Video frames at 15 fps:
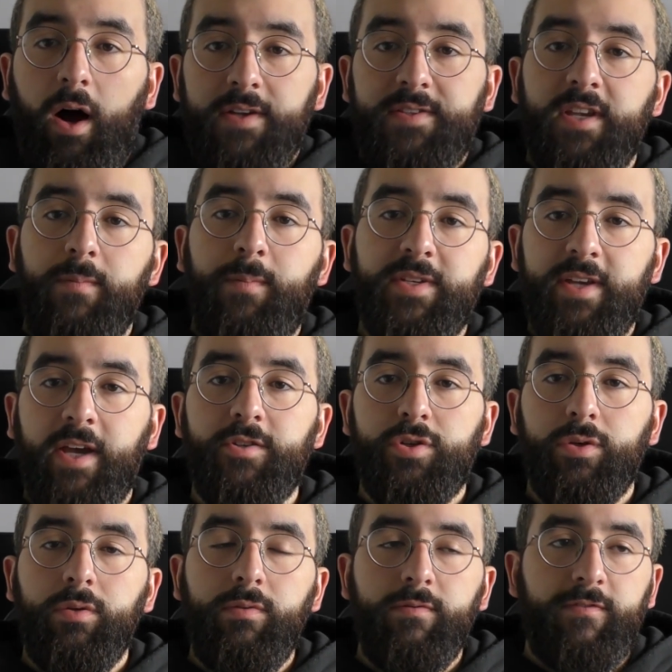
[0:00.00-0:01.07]
I see
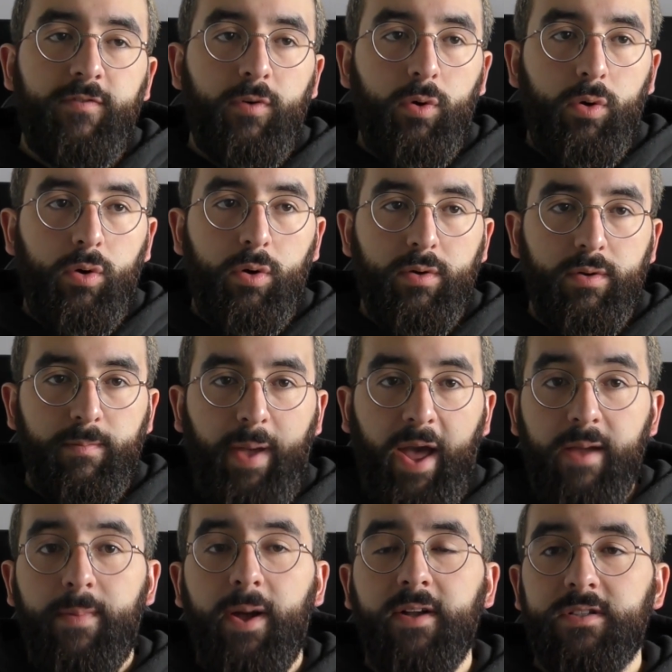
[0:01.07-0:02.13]
potential for
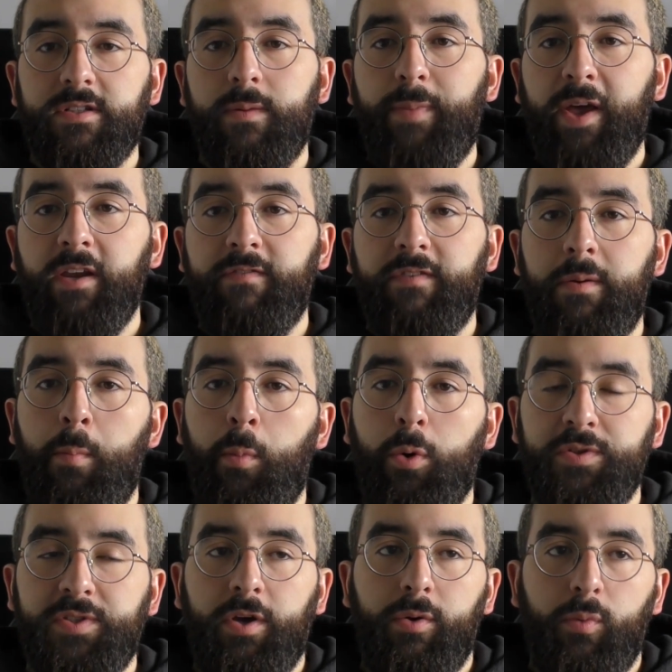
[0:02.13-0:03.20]
PayPal to benefit
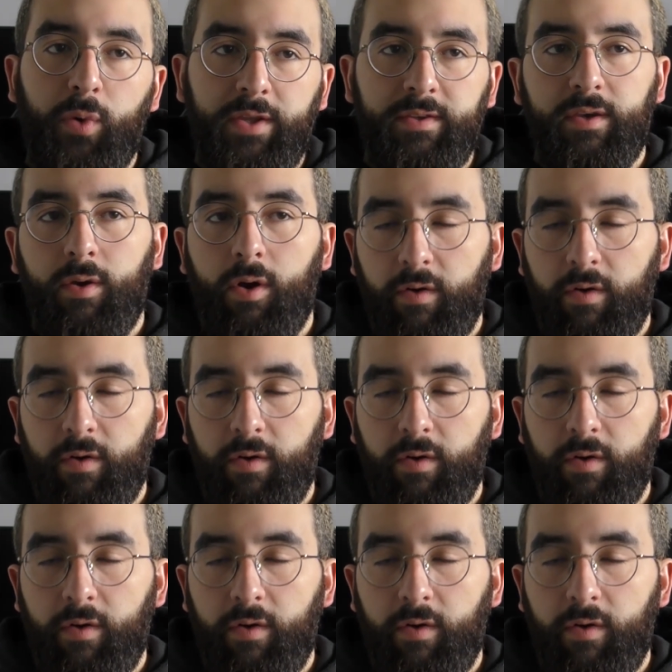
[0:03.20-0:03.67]
more so when